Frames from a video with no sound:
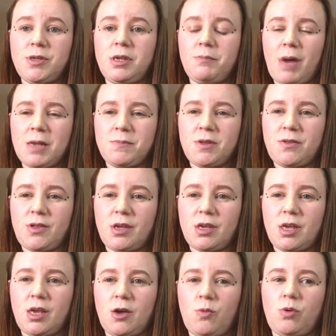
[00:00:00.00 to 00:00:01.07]
and you might be
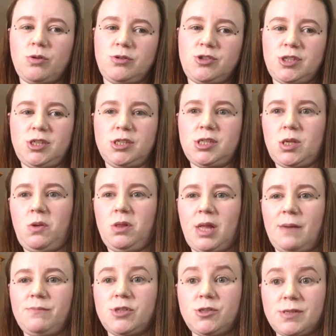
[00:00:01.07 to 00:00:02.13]
thinking, well, doesn't the salt
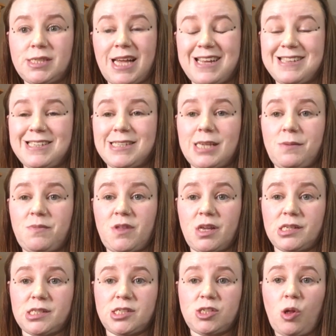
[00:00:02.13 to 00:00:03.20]
lamp do exactly the same thing
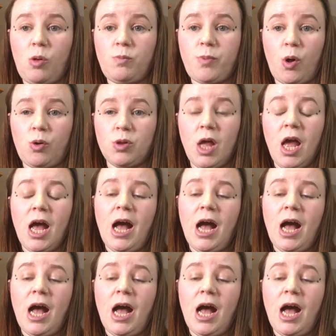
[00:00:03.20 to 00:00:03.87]
as a salt bowl?